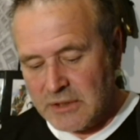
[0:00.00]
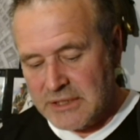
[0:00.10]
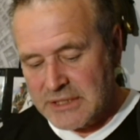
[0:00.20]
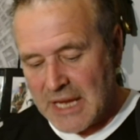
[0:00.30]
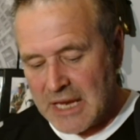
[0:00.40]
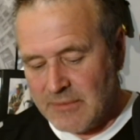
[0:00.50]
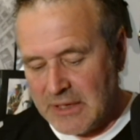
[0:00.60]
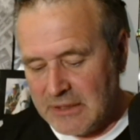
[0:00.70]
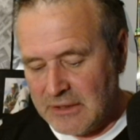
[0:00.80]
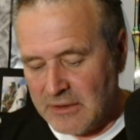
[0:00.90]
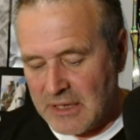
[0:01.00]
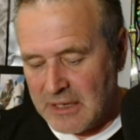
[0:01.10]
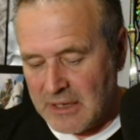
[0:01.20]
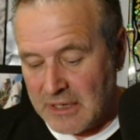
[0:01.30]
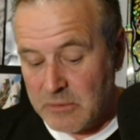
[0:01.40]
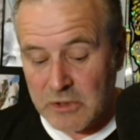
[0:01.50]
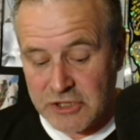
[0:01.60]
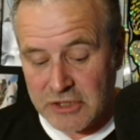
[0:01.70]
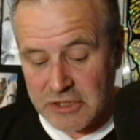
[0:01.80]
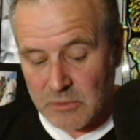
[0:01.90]
1960s, they started
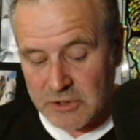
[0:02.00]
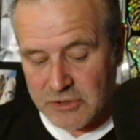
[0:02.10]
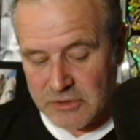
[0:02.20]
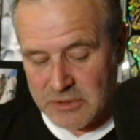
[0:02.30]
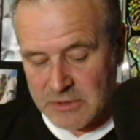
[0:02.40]
their program.